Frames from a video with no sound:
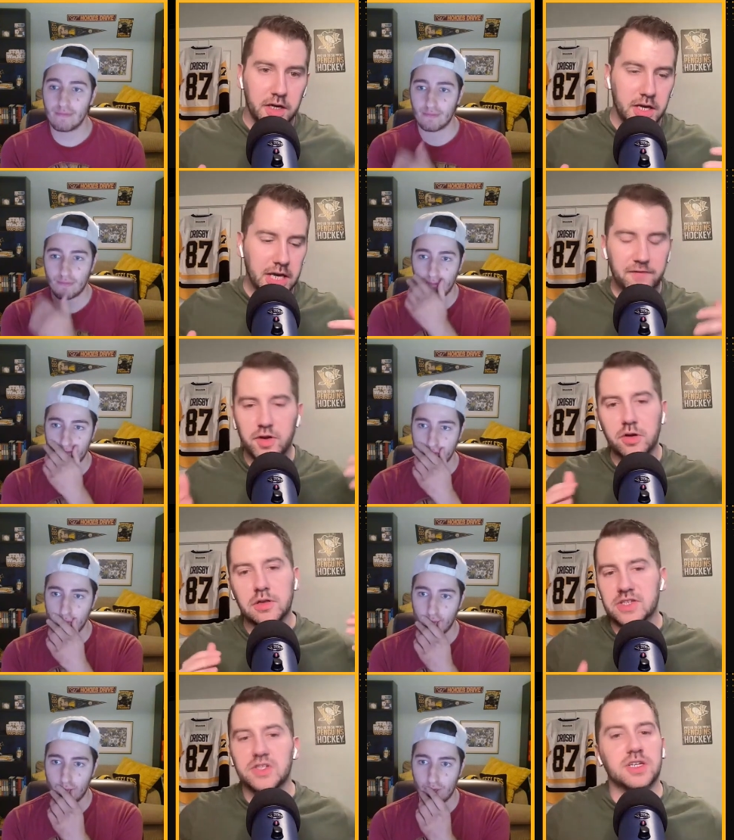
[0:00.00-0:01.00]
Speaker 1: If you're
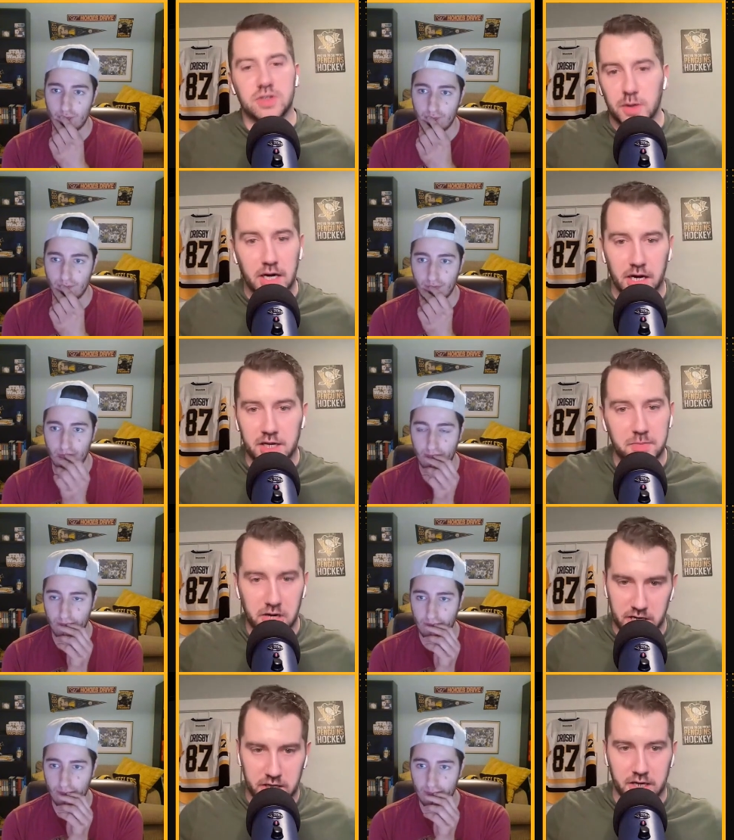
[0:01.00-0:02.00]
listening to a hockey
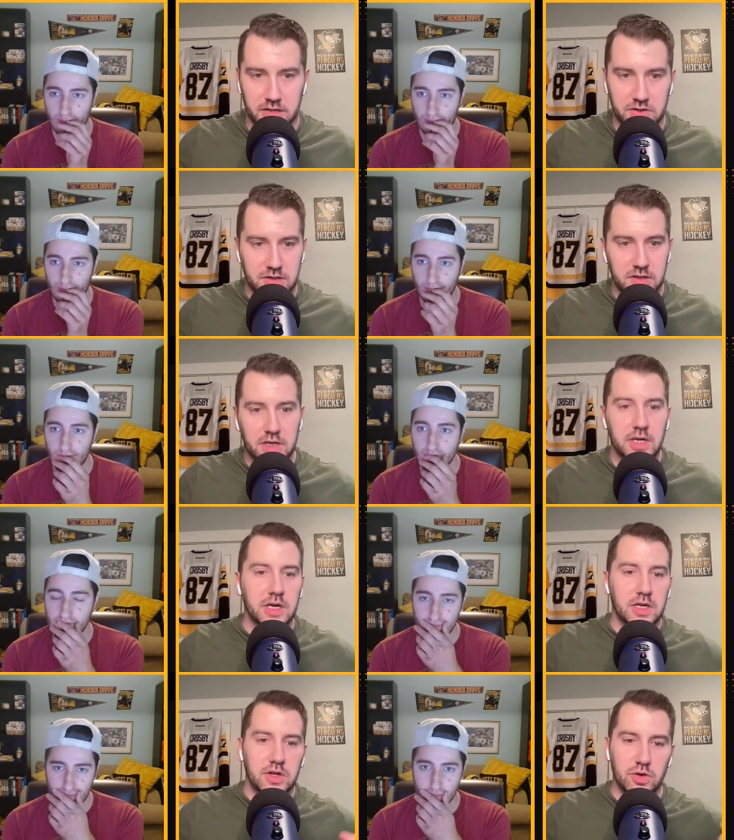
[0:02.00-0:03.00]
podcast,
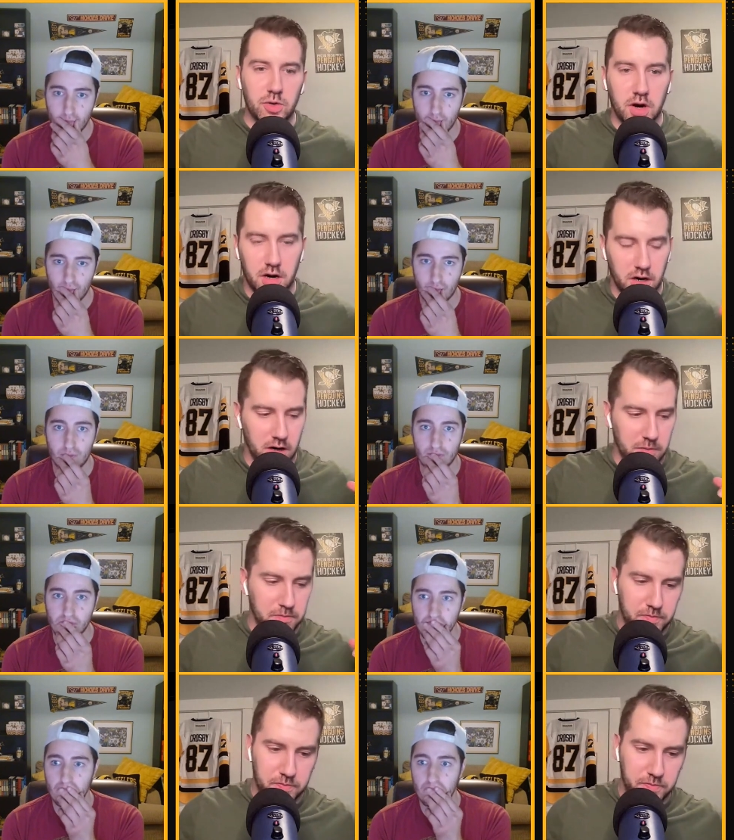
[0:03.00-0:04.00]
you are
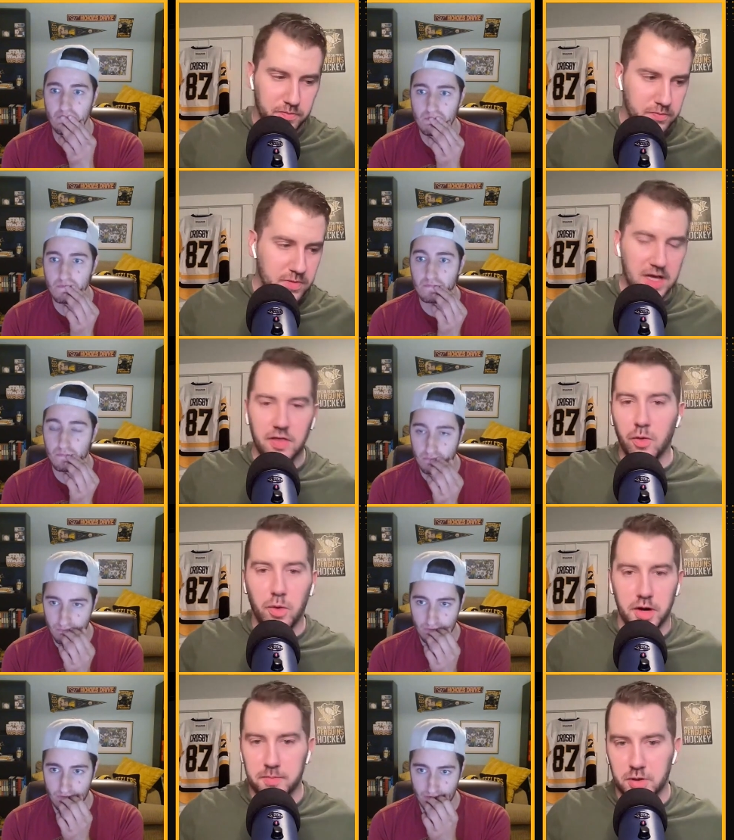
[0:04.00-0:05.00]
in the
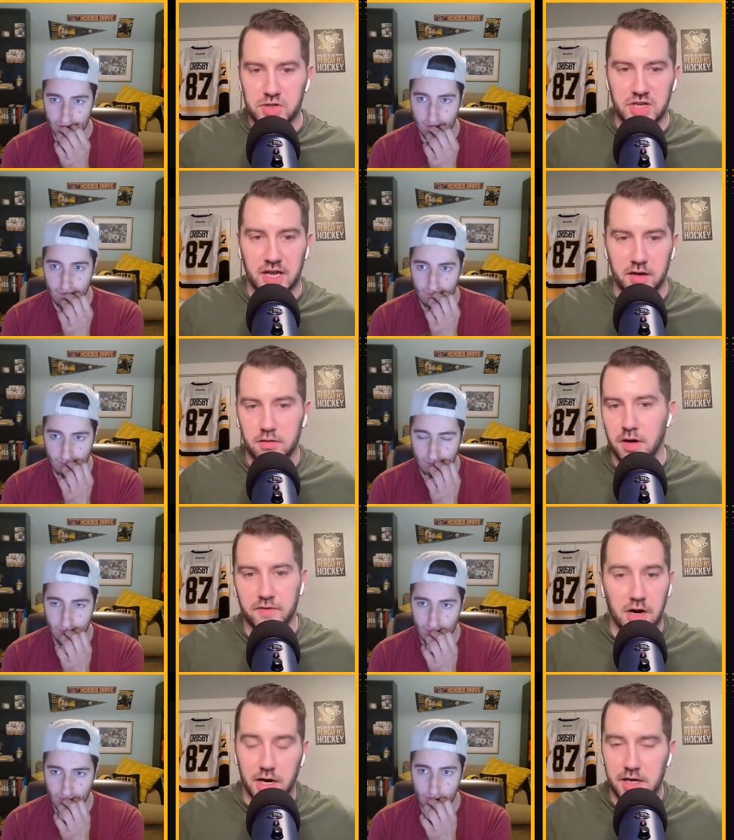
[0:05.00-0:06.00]
one percent of
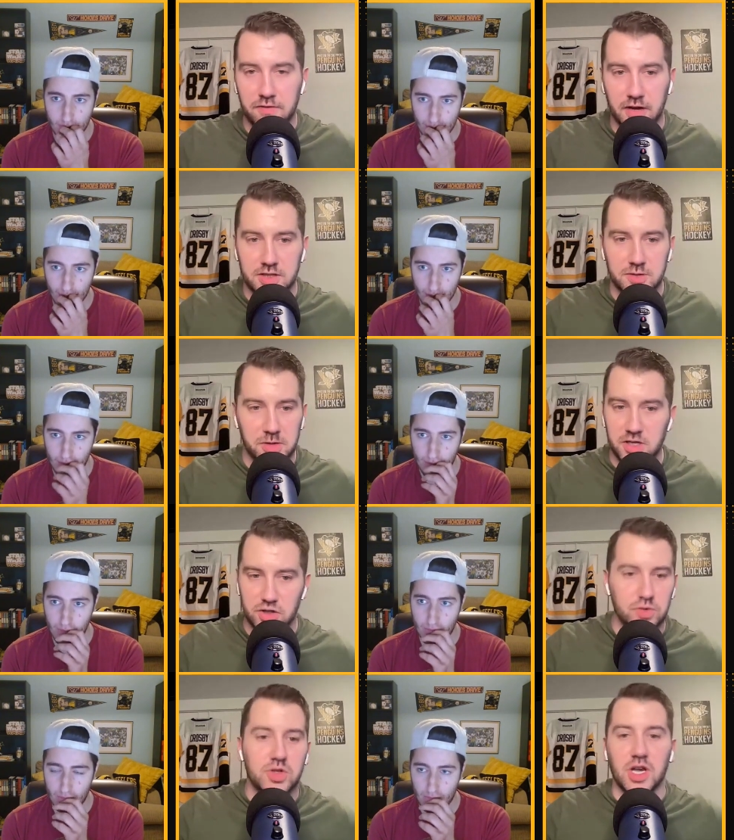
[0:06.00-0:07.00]
hockey fans because
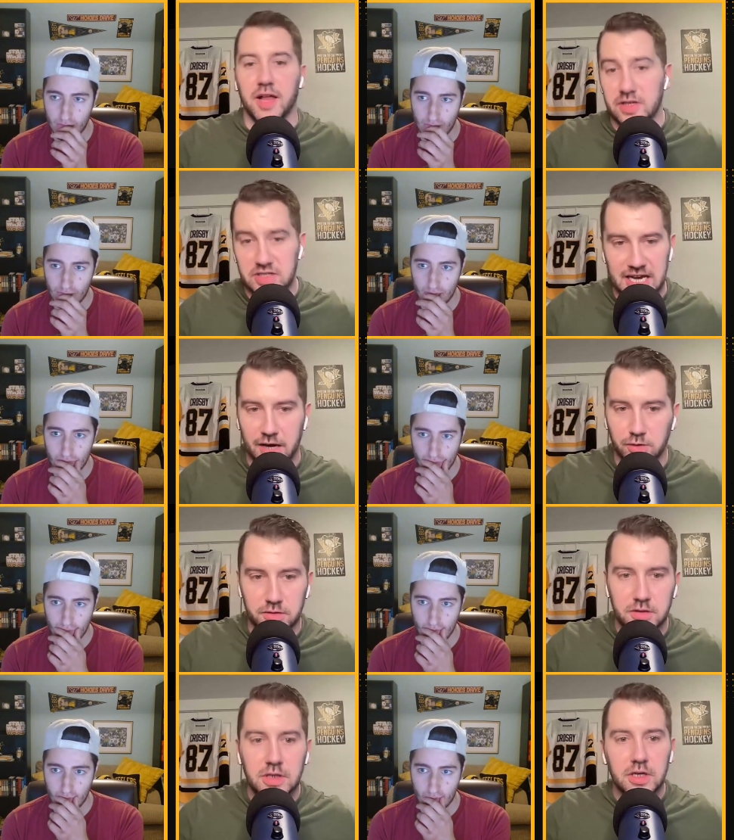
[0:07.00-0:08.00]
you sought this out.
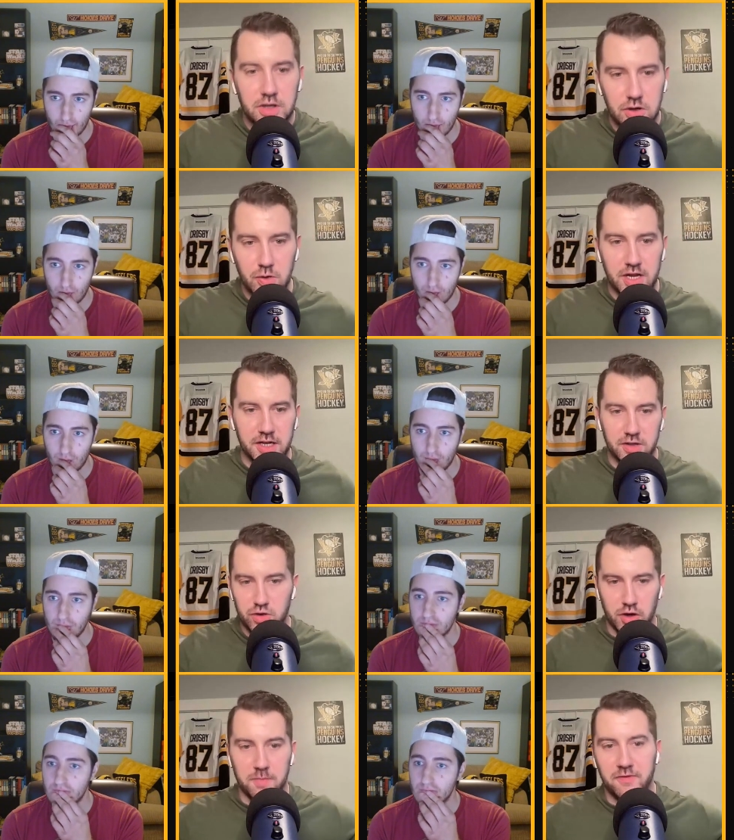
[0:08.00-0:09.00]
You didn't
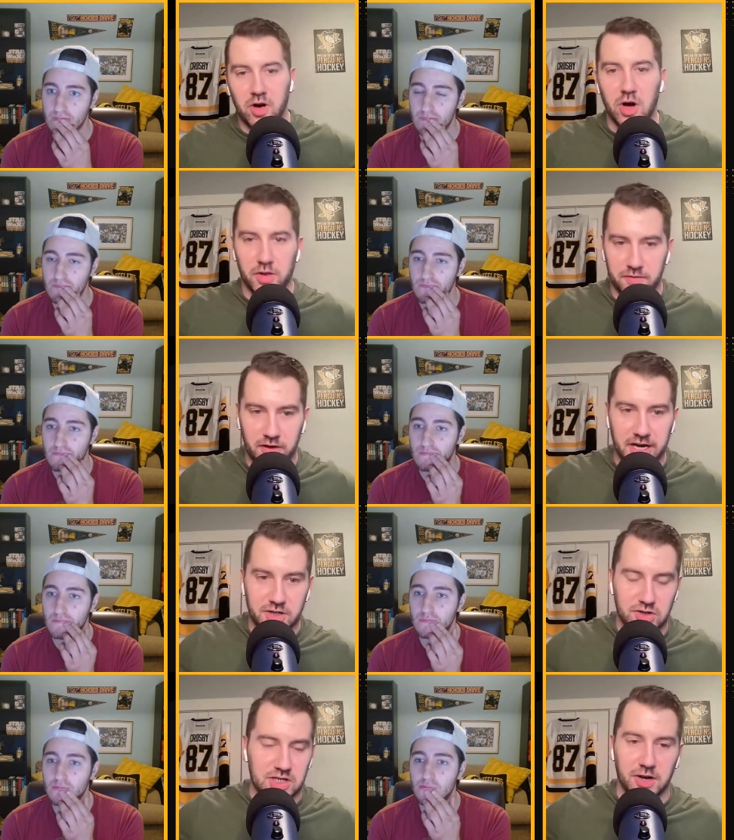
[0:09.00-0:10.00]
trip, fall, and find
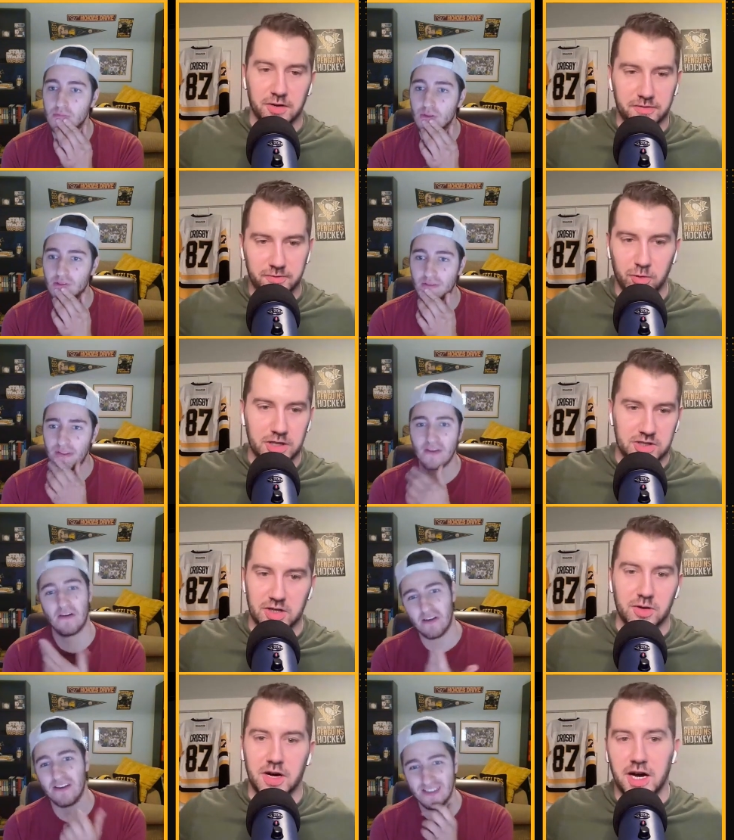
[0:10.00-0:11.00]
yourself
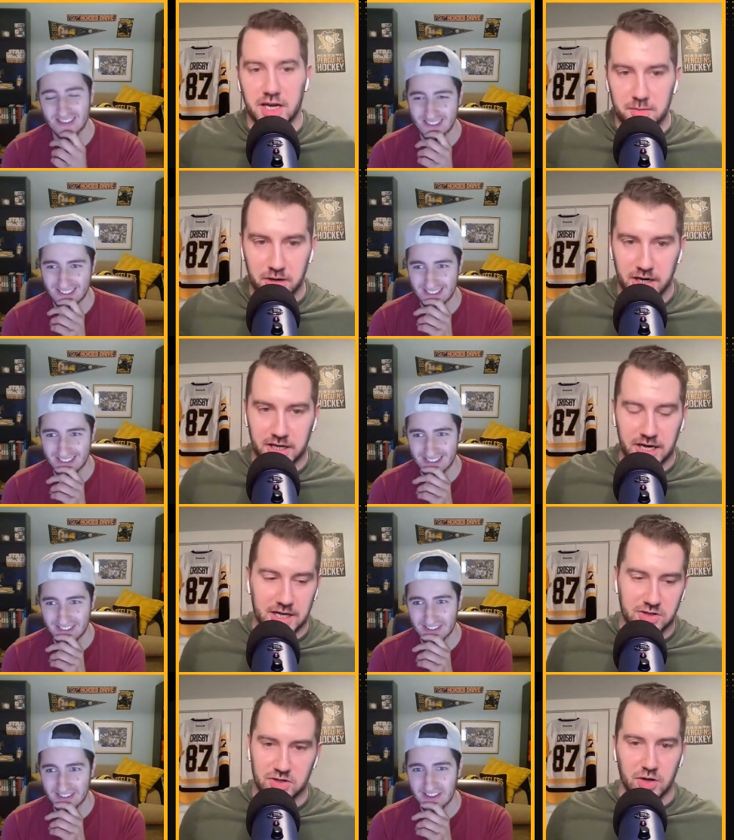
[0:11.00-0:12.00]
listening to a hockey
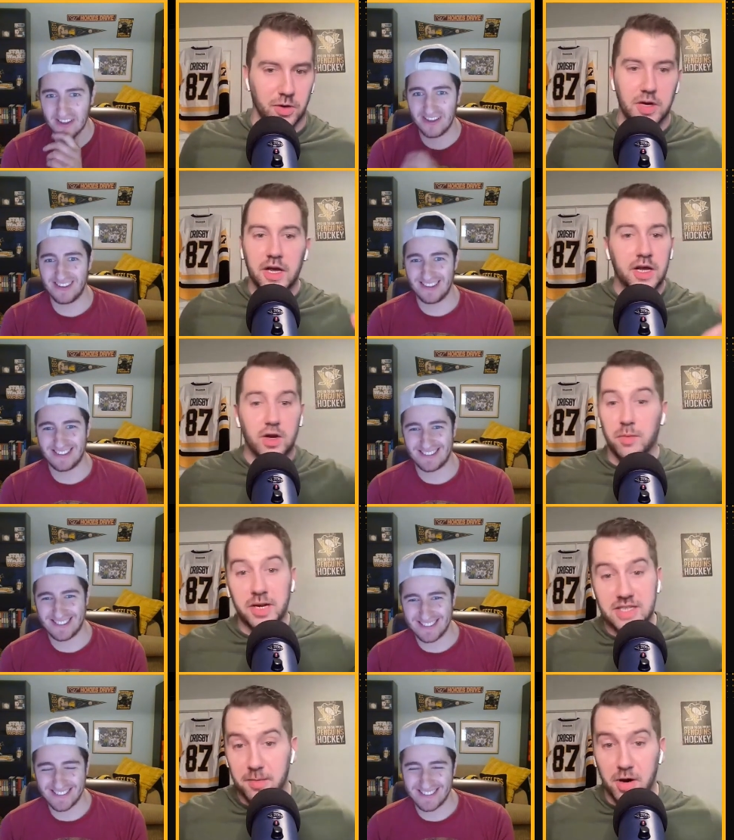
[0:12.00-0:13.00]
podcast. So you're a
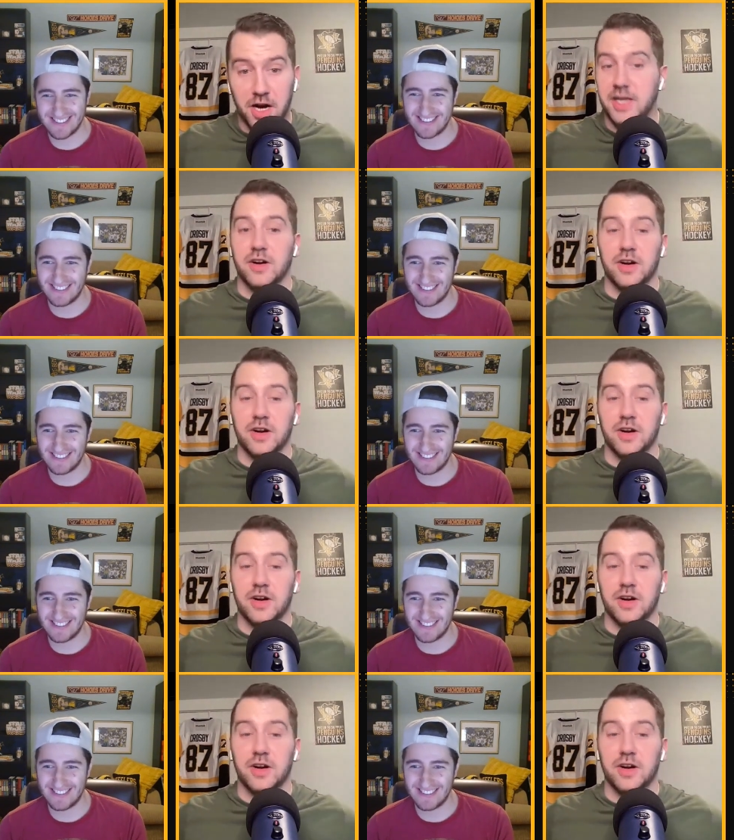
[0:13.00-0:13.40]
big-time hockey